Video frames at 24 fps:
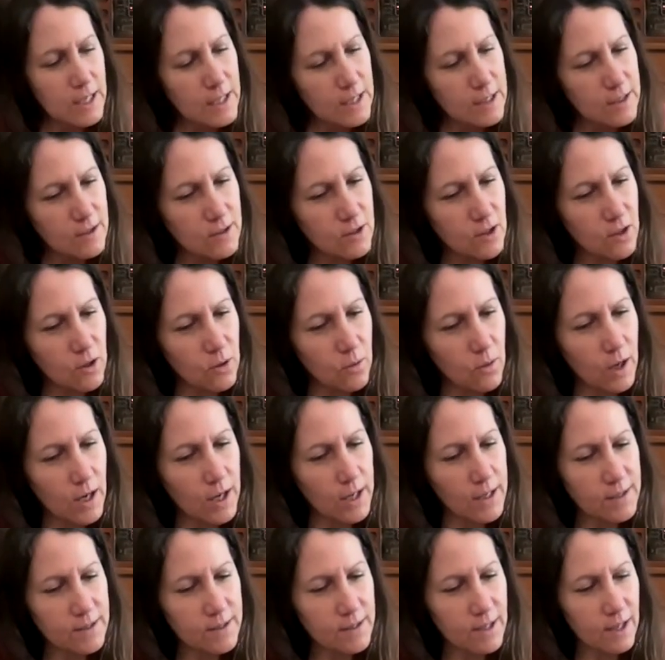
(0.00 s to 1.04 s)
So
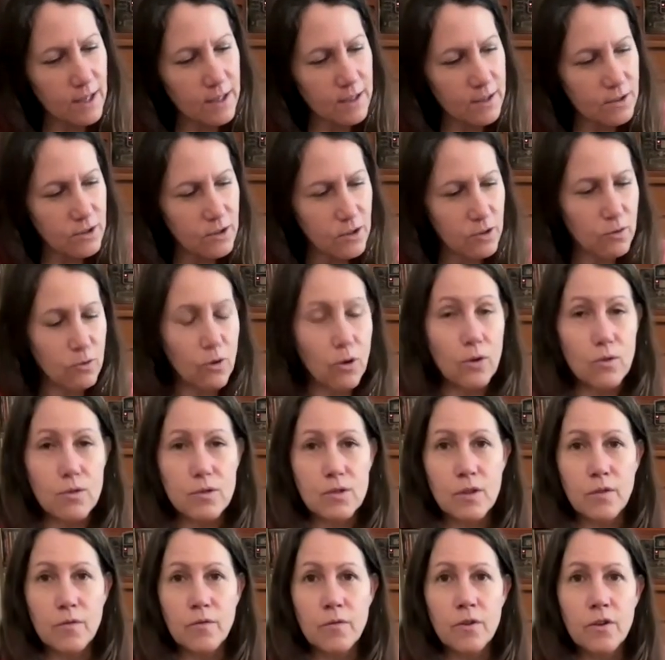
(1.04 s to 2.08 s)
I started to crawl.
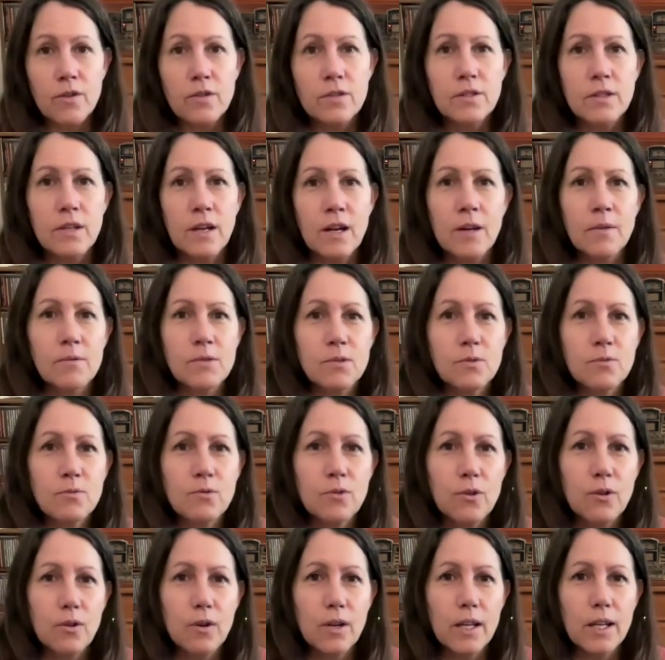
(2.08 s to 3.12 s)
So first I was
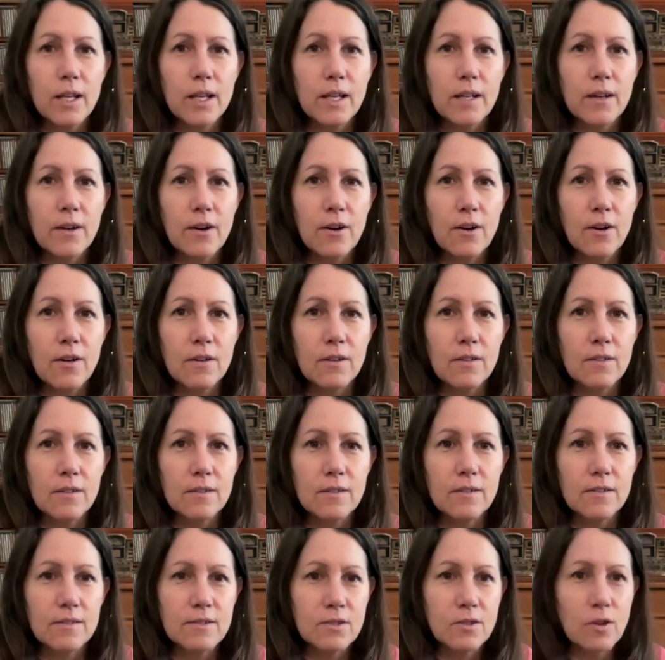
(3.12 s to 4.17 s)
crawling
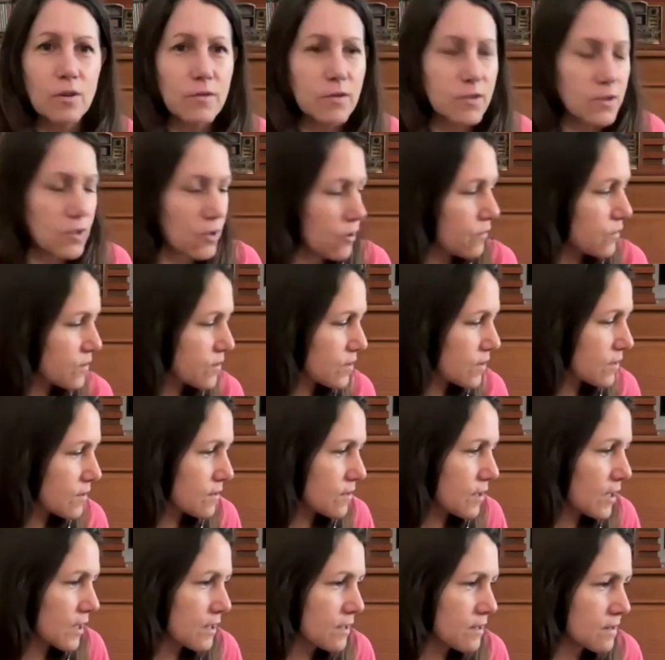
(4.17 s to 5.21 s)
on soft surfaces
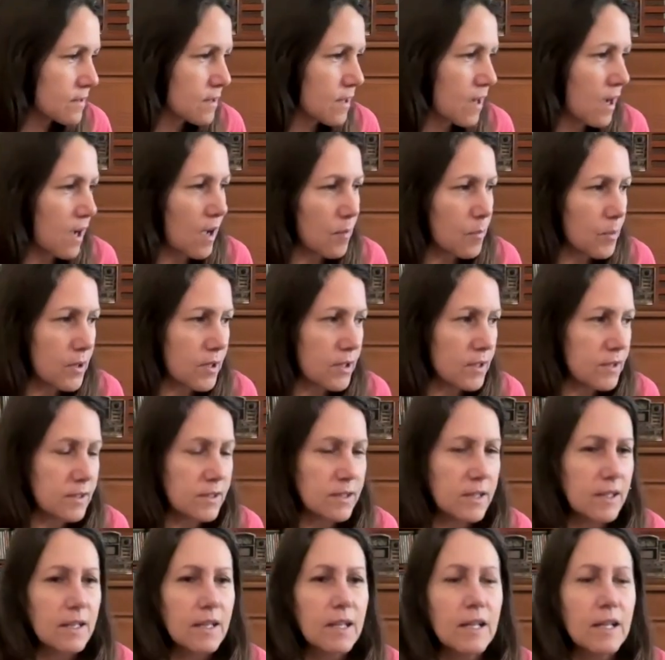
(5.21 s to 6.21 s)
like this carpet,